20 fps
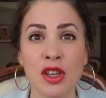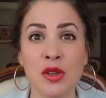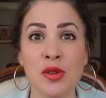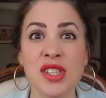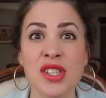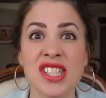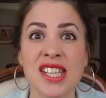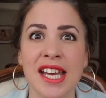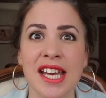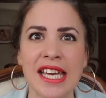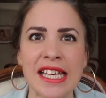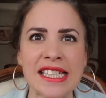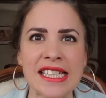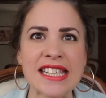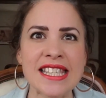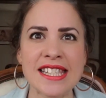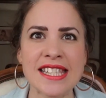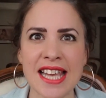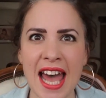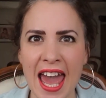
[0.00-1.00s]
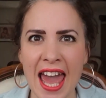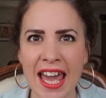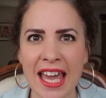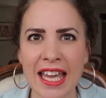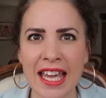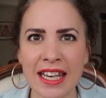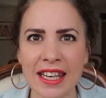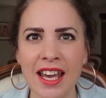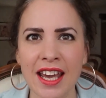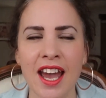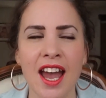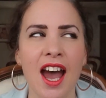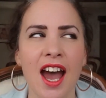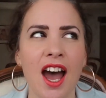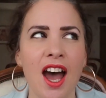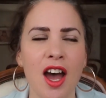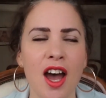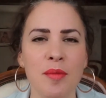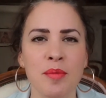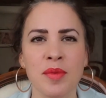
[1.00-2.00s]
you're staying sane,
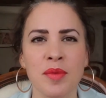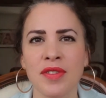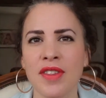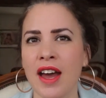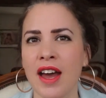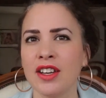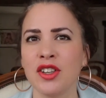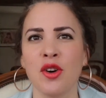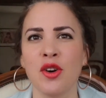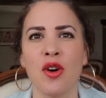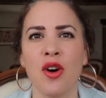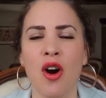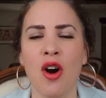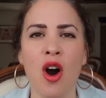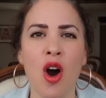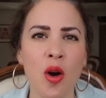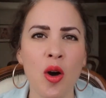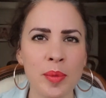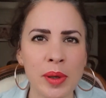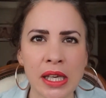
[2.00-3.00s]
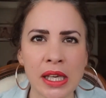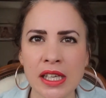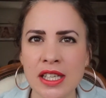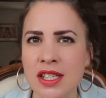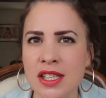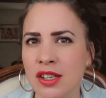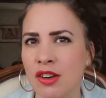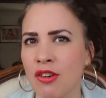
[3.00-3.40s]
that your hobbies,